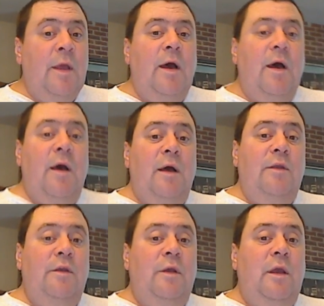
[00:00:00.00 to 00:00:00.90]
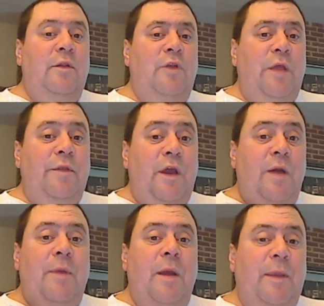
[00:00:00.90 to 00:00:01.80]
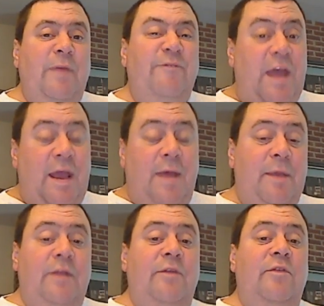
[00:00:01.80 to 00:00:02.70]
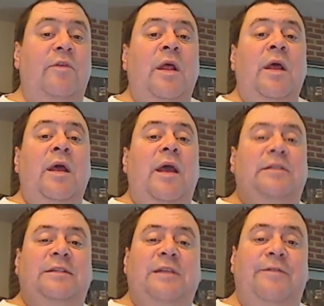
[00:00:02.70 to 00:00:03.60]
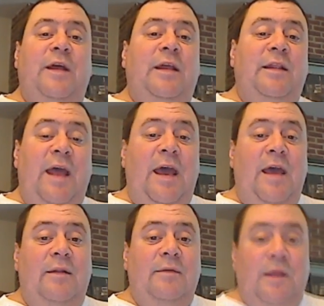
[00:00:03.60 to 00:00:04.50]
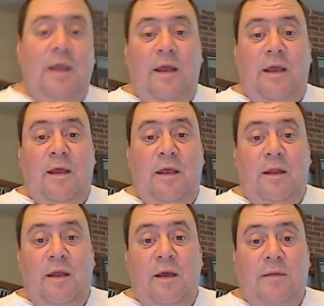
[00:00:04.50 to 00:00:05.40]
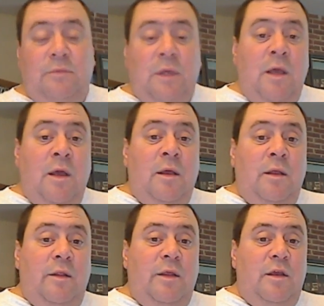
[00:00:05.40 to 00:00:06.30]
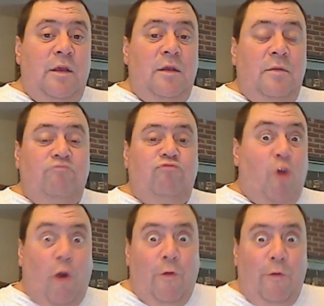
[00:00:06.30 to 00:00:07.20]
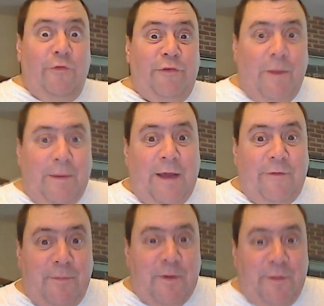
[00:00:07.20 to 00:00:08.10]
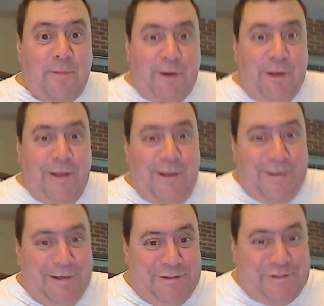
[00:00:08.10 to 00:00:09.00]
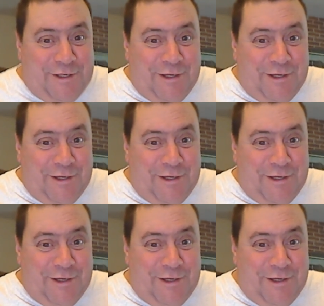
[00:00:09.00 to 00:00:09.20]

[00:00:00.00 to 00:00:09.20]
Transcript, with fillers: Uh, you, and, and, the upcoming famine and stuff like that, and uh, the trolls coming out from under the bridge